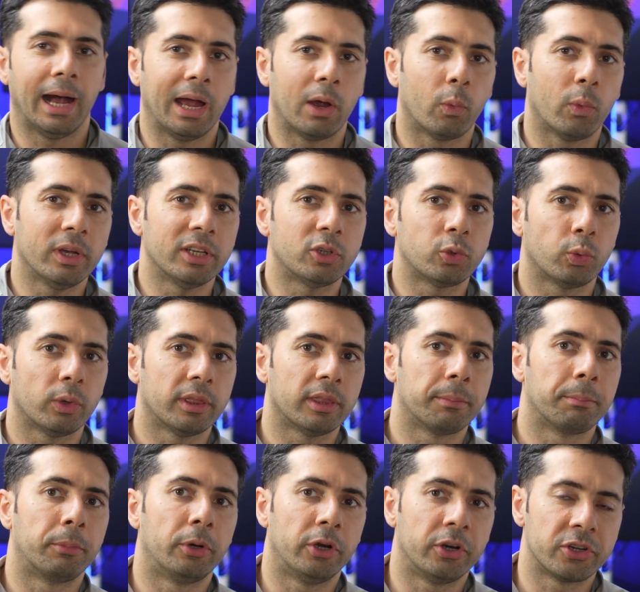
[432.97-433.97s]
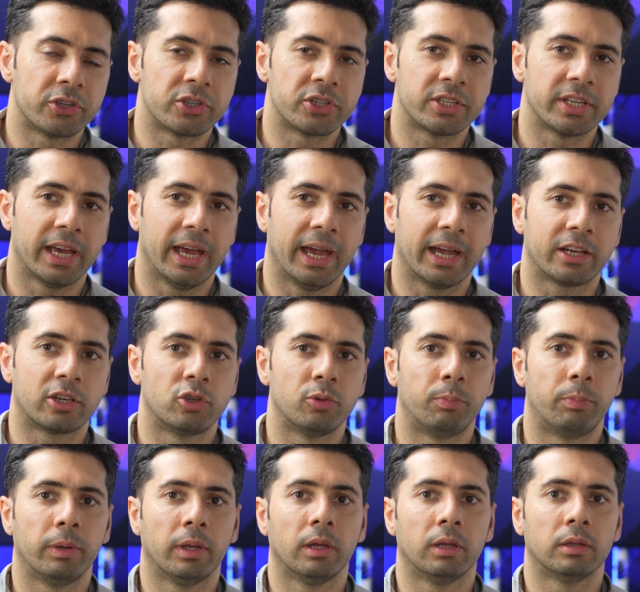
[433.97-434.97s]
I went with the MERN stack to
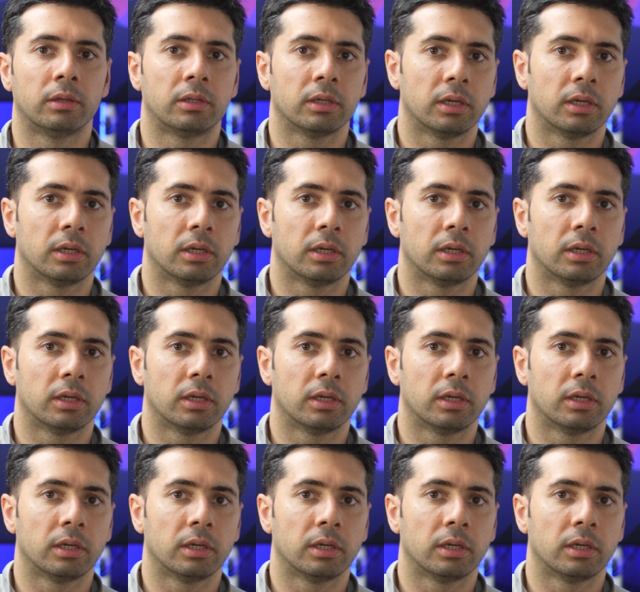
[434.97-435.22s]
build